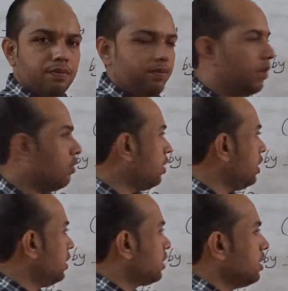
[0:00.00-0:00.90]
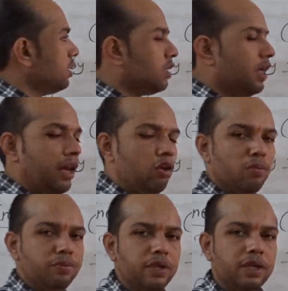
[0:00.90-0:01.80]
we have already discussed that any
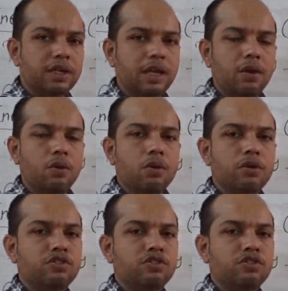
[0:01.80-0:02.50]
object cannot